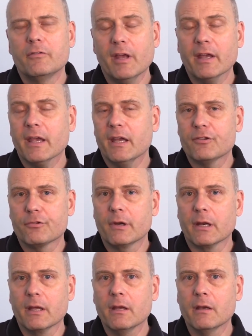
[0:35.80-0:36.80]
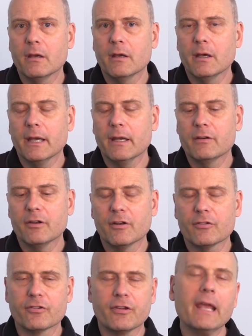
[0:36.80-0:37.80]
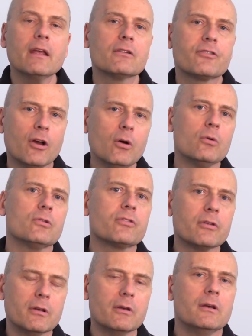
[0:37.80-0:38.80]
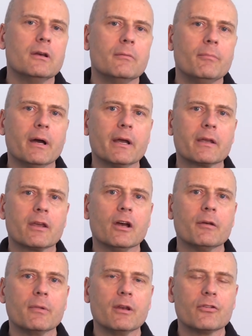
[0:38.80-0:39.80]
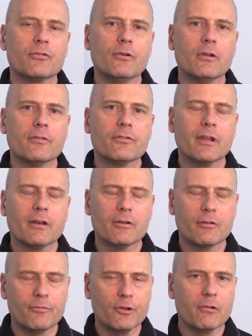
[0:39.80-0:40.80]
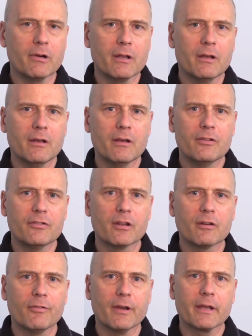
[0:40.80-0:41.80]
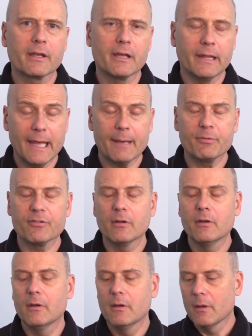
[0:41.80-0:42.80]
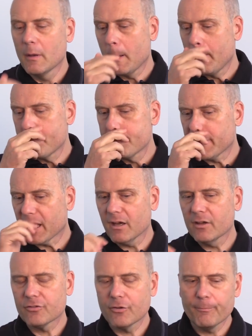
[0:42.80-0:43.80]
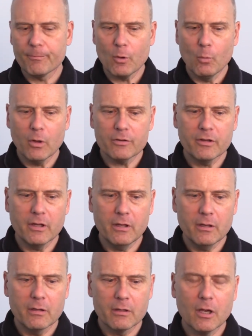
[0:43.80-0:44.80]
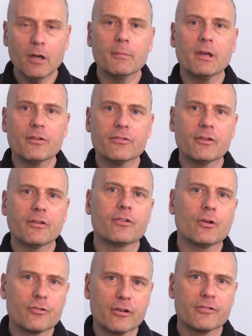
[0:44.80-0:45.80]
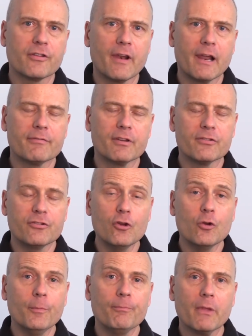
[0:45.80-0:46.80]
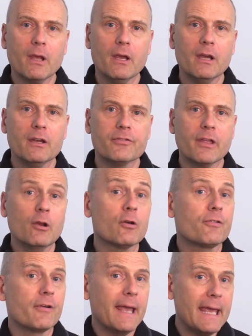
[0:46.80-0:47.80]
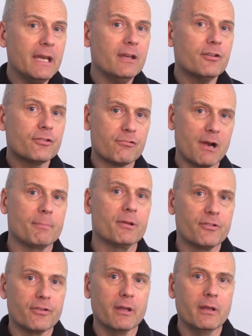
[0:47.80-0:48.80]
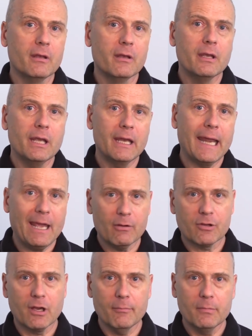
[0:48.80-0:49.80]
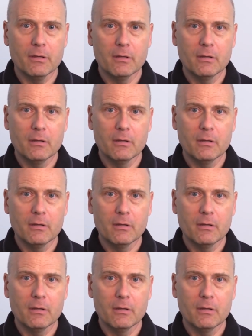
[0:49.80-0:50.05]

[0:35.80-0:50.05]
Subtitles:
decades really, and it is a tale told by communists full of sound and fury, signifying collapse. Because what the communists and the socialists and the leftists do is they look for any discrepancy in outcome.